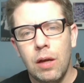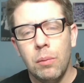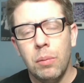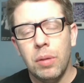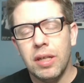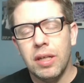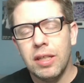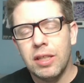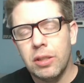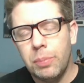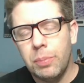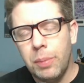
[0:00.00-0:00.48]

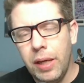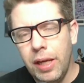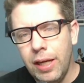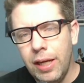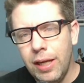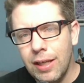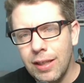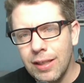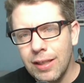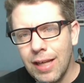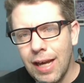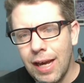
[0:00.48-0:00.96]
But his speed
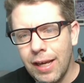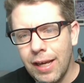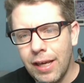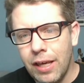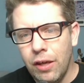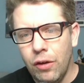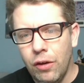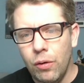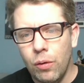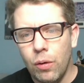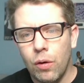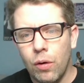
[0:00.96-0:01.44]
and his
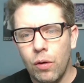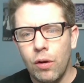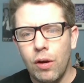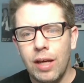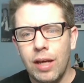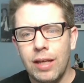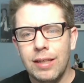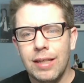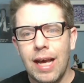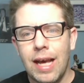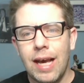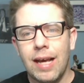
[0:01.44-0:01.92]
IQ are
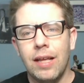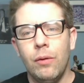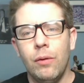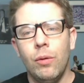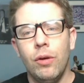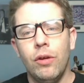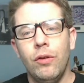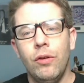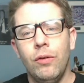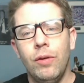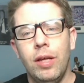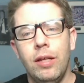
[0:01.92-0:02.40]
exactly
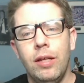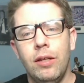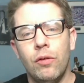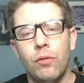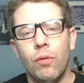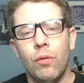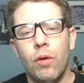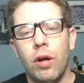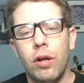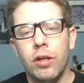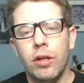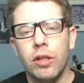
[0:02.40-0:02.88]
what you need to
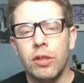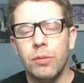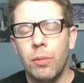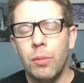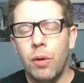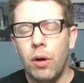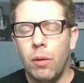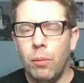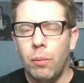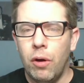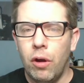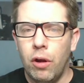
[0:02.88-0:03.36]
run a
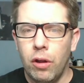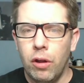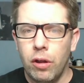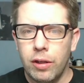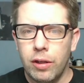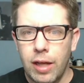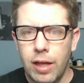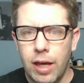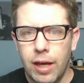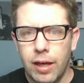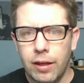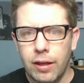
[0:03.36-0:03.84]
small ball
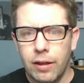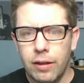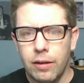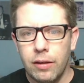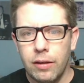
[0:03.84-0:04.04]
attack.